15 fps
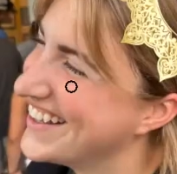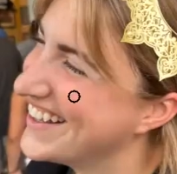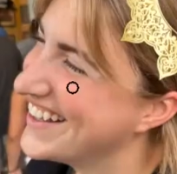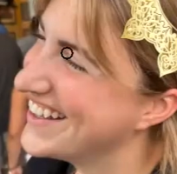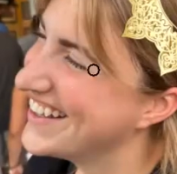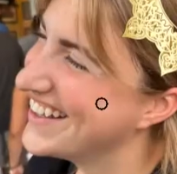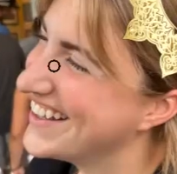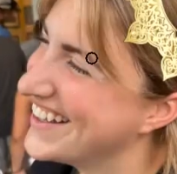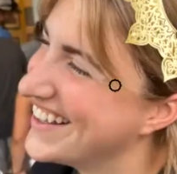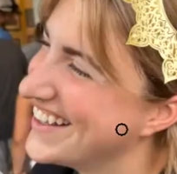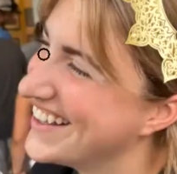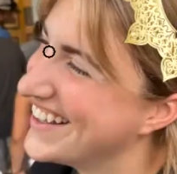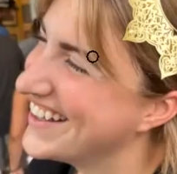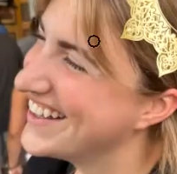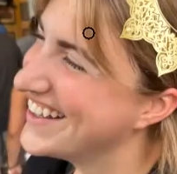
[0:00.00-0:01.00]
Remember, if you
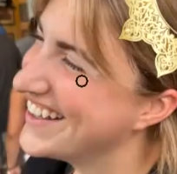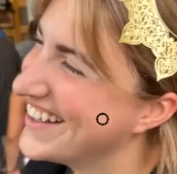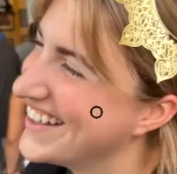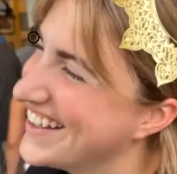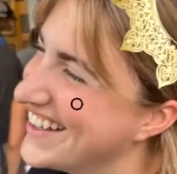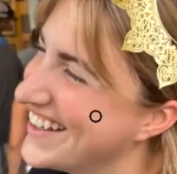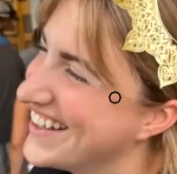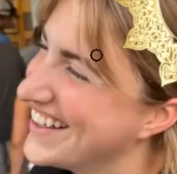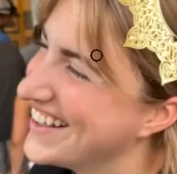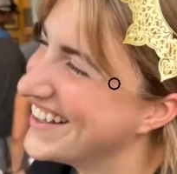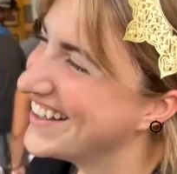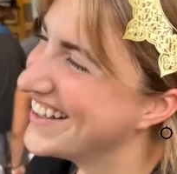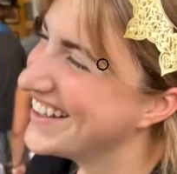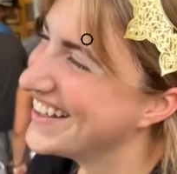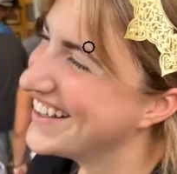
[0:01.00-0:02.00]
go over an area